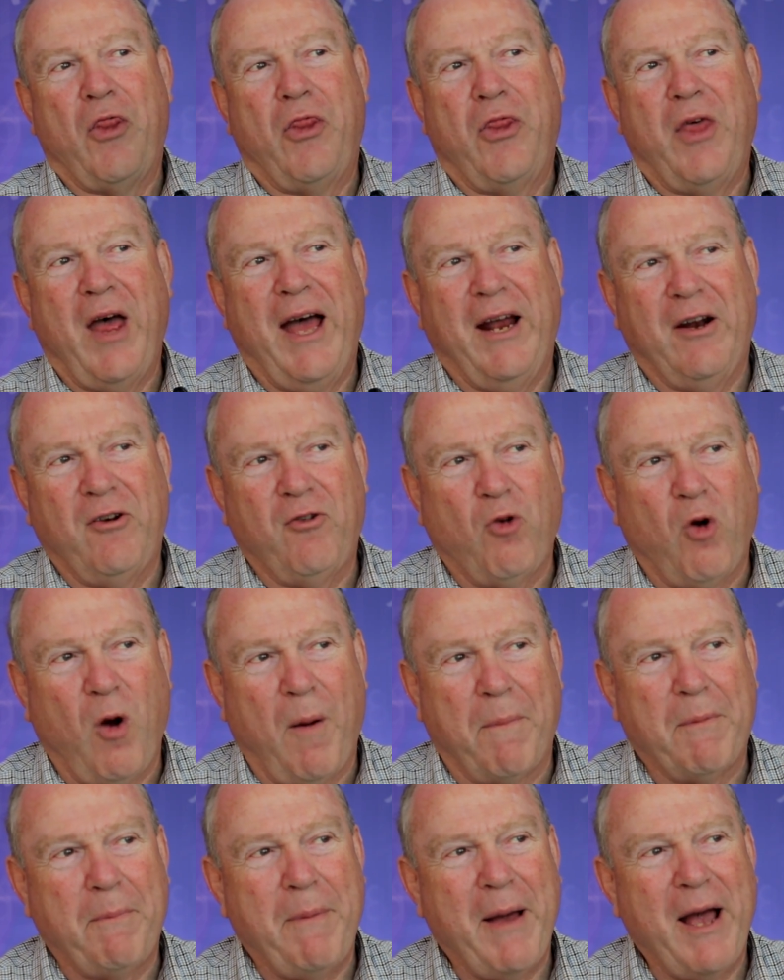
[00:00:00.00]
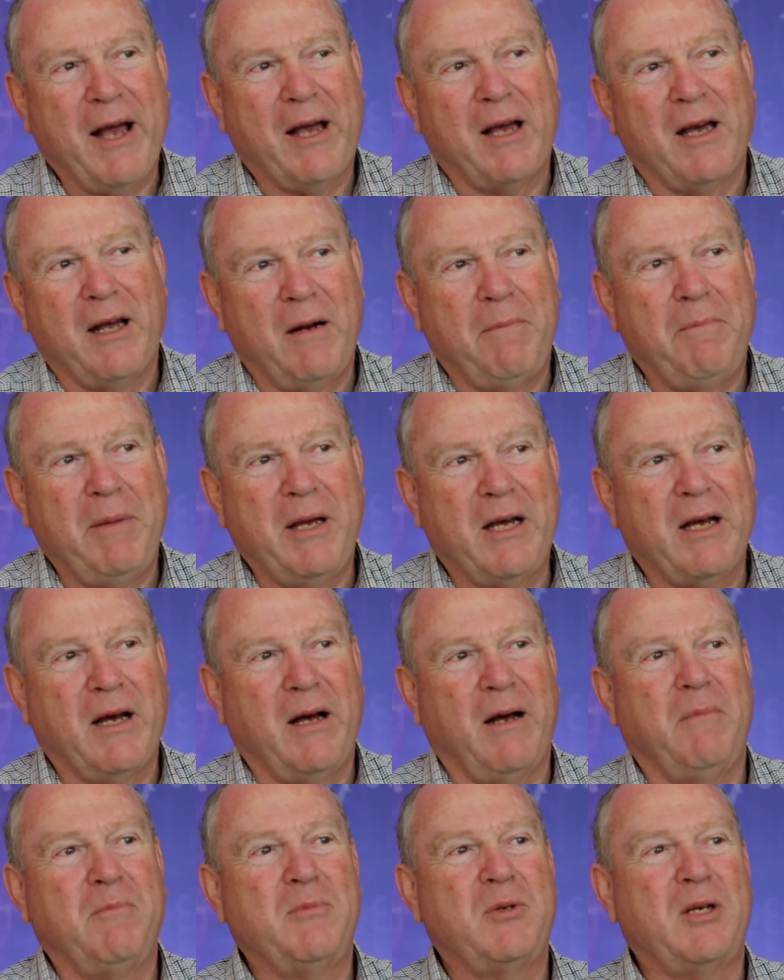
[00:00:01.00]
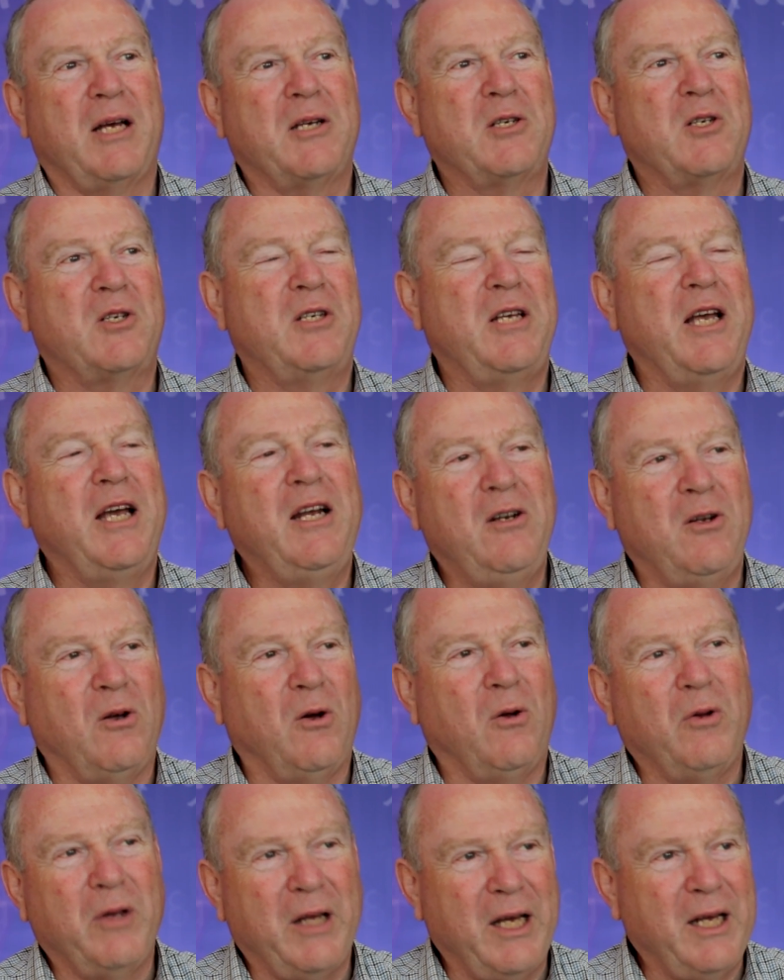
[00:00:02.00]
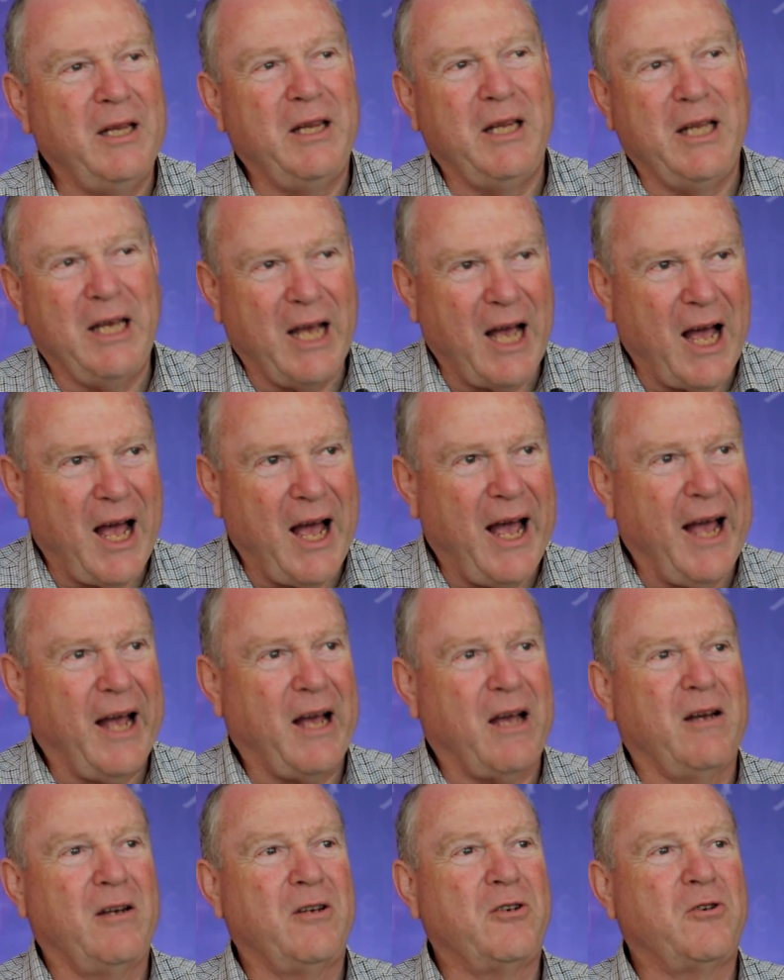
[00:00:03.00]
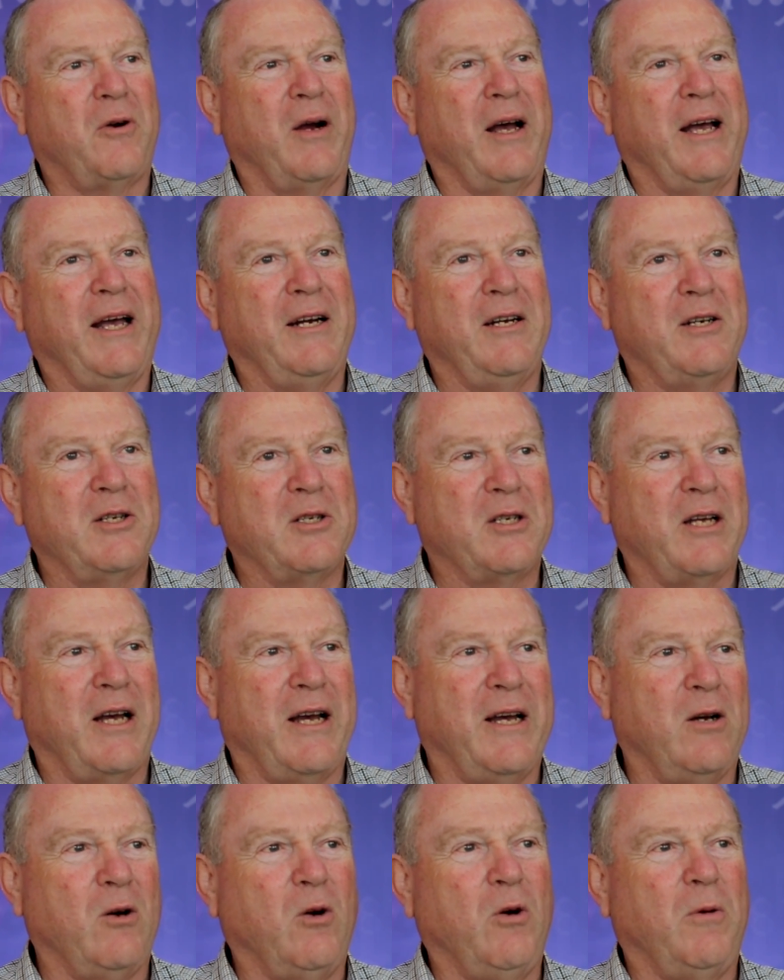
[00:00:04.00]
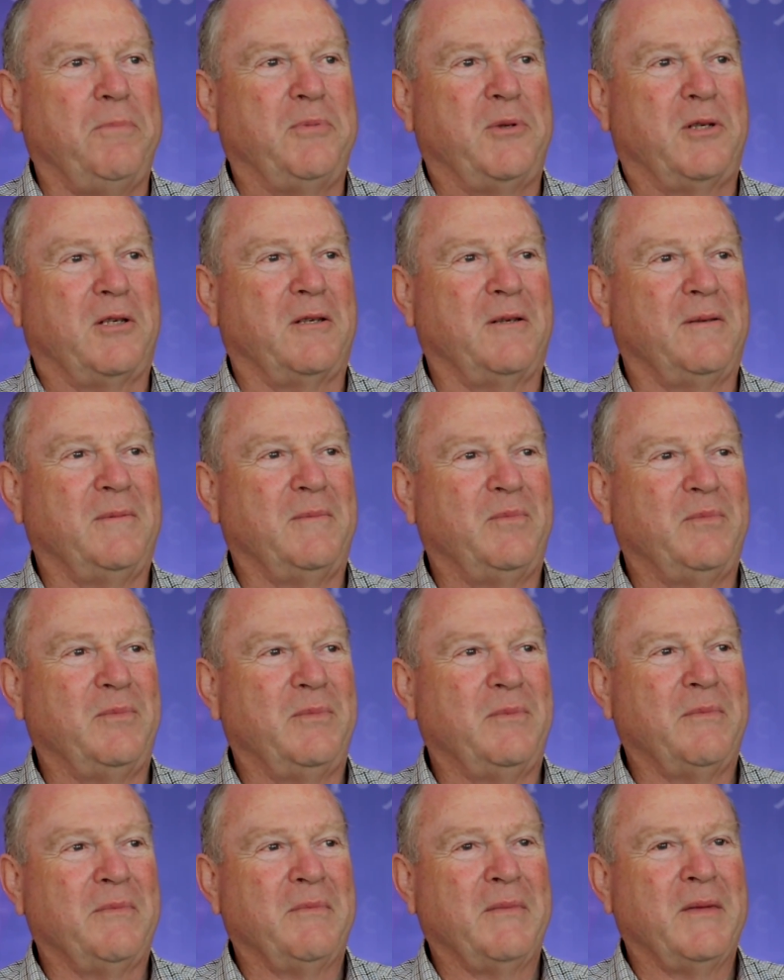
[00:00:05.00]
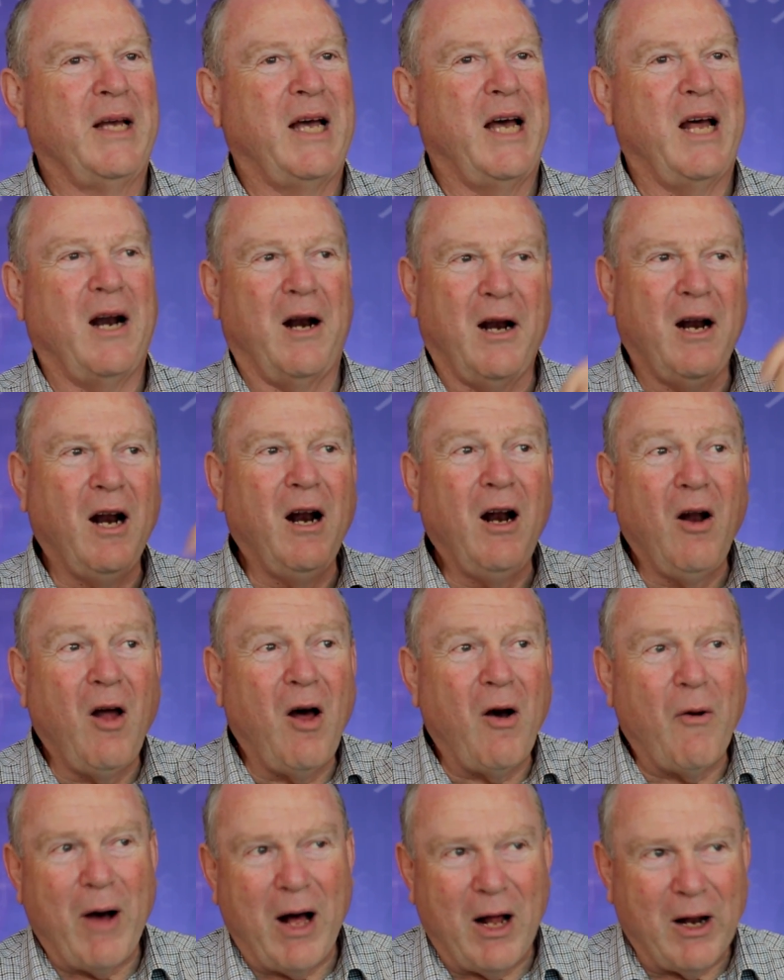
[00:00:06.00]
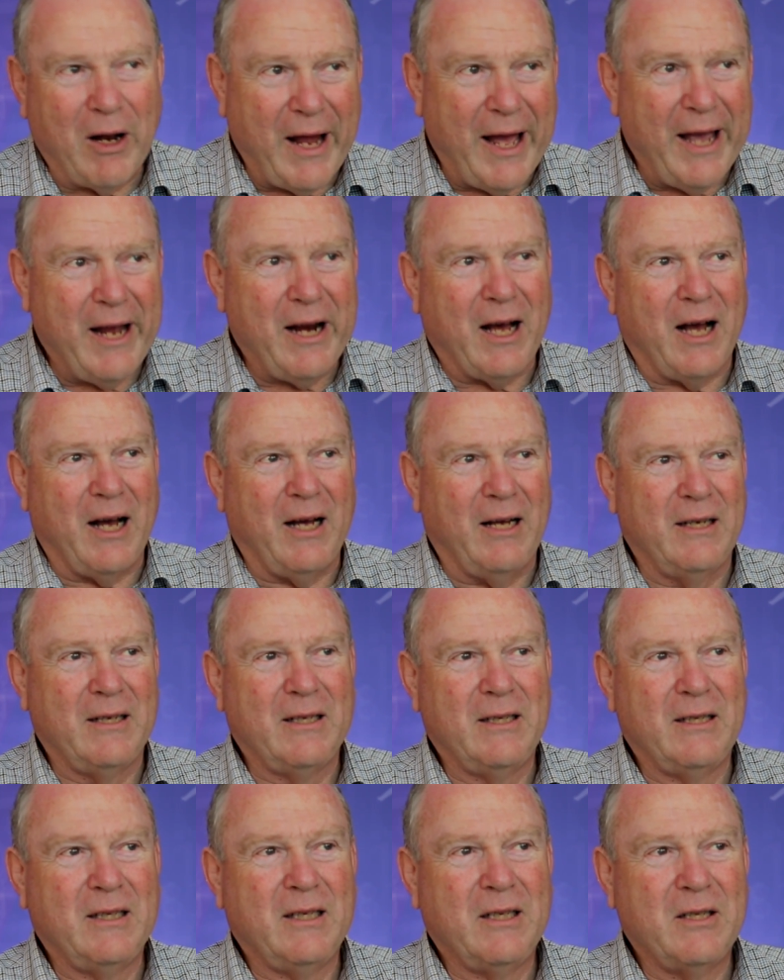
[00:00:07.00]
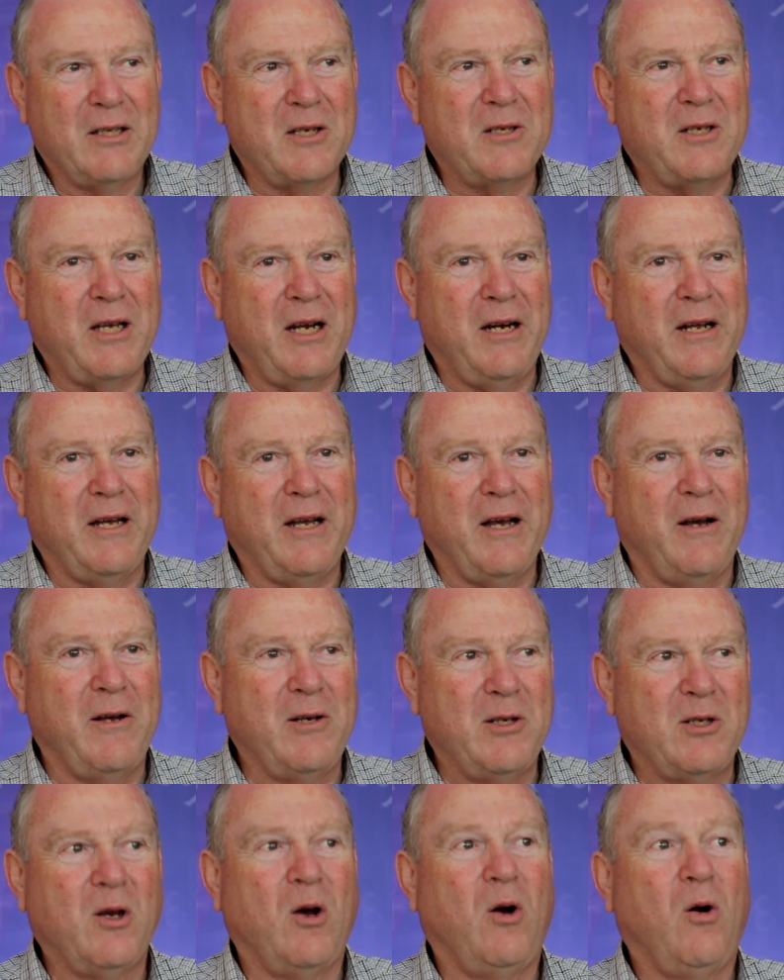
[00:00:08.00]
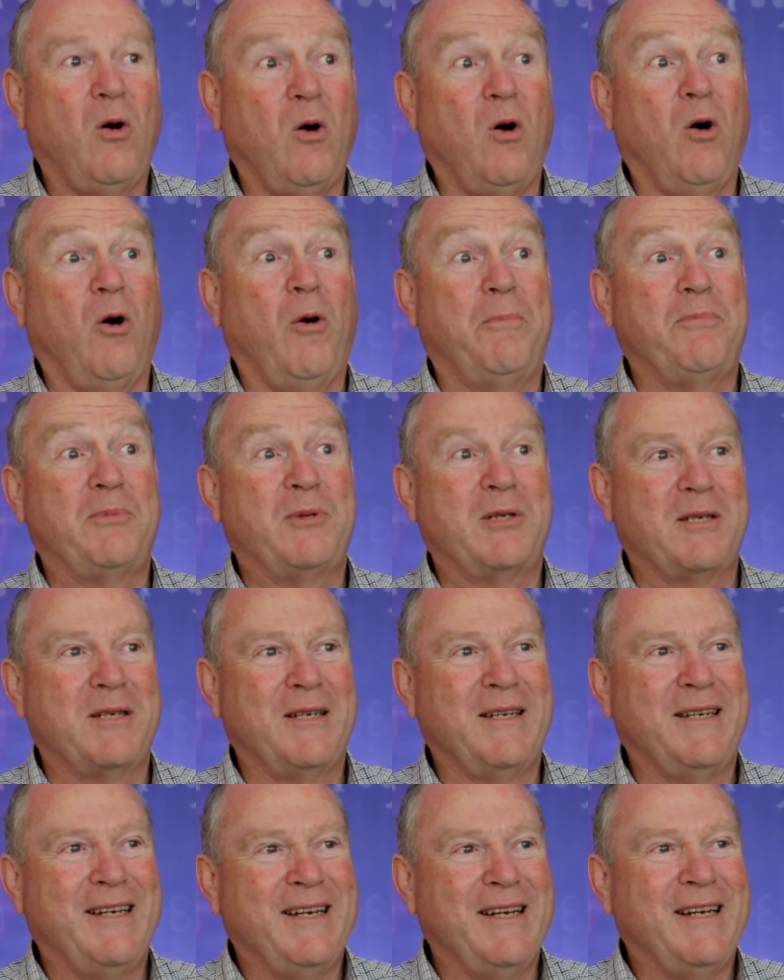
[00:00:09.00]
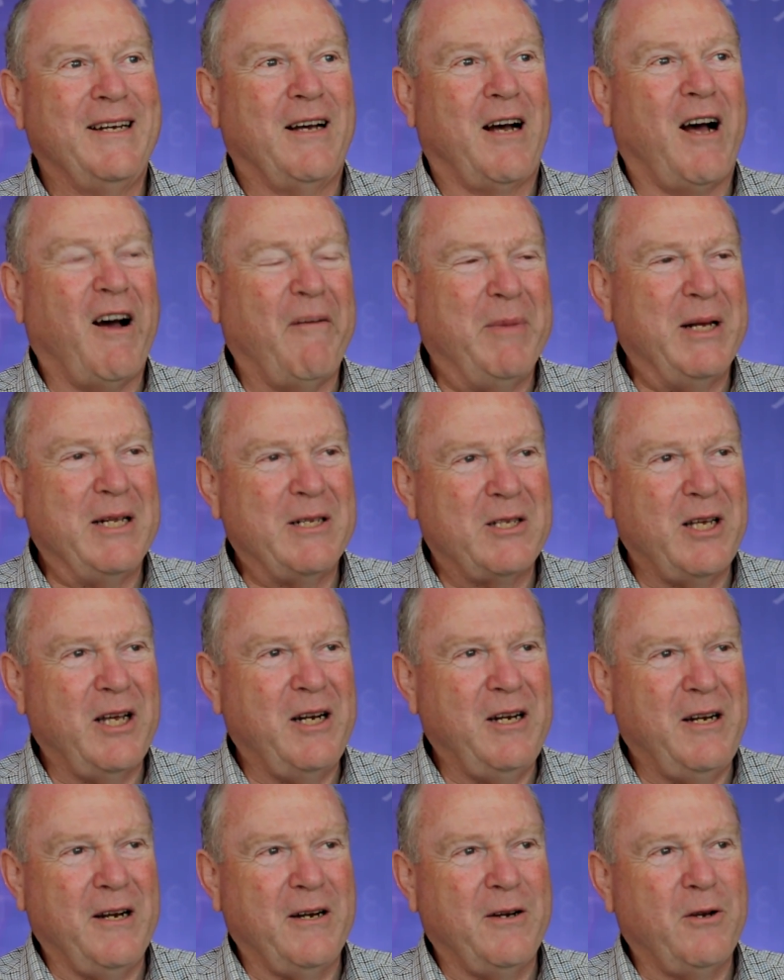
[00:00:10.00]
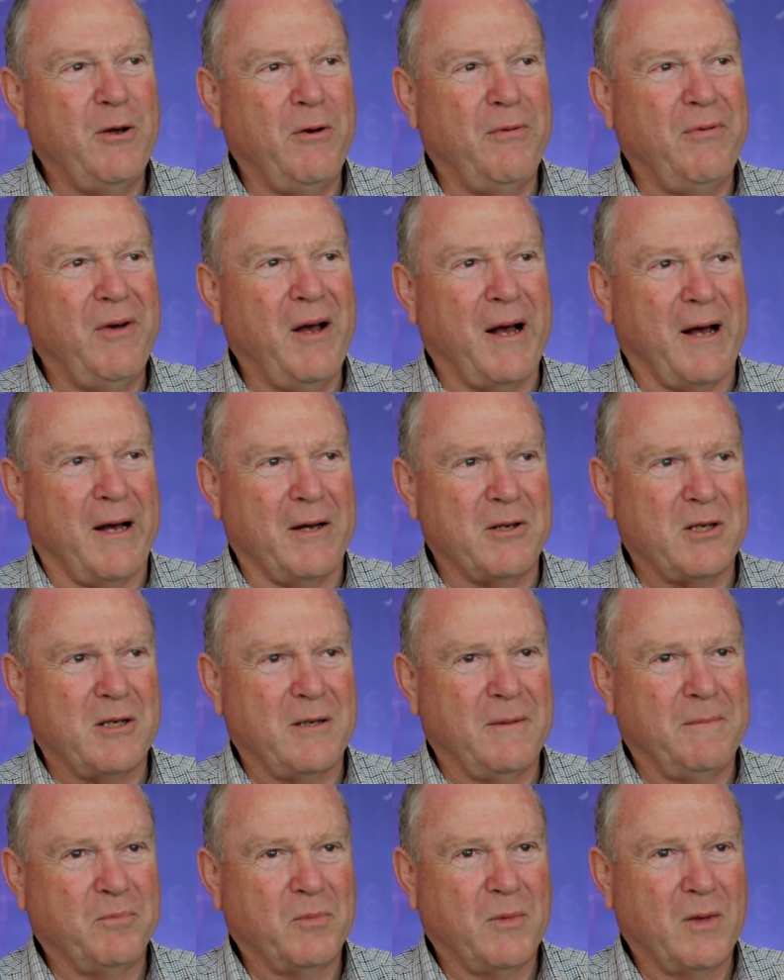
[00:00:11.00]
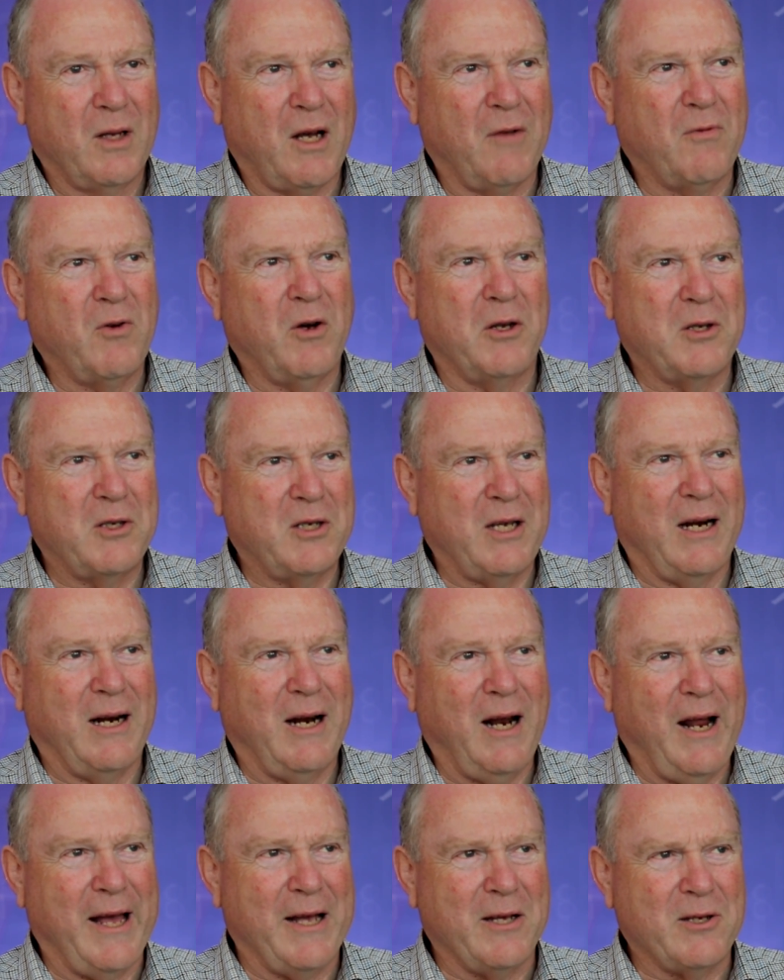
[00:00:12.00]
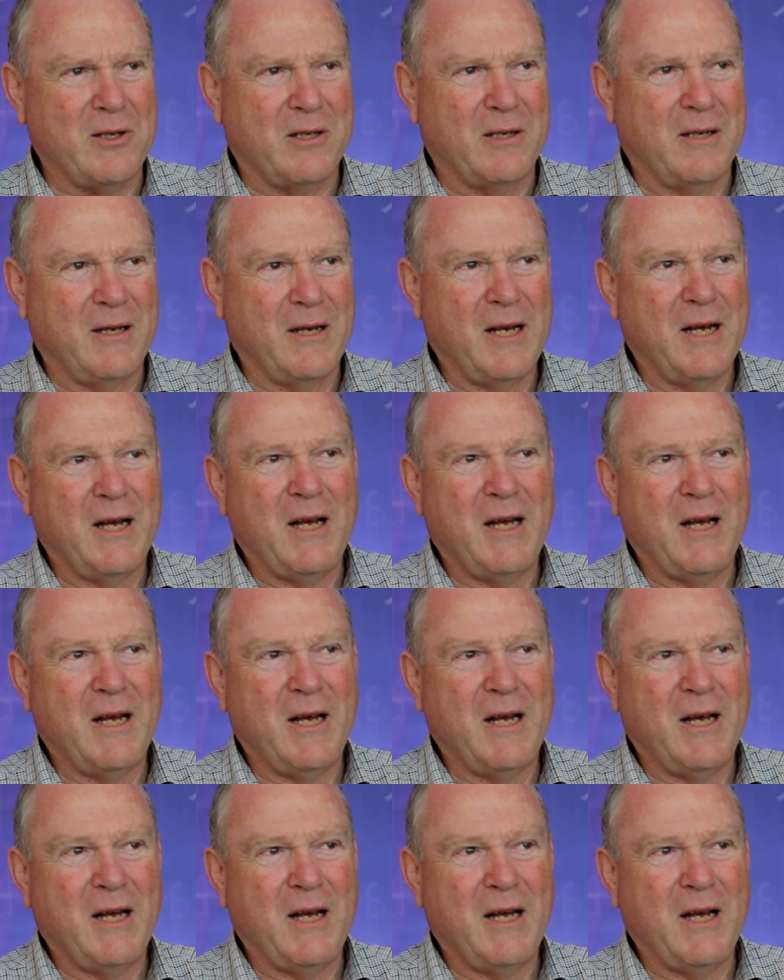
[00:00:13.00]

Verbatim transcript: That dropped packet becomes a signal in the A C K train to say, oops. And a little while later, the sender goes, oops, I've been sending too fast. I've got to send less.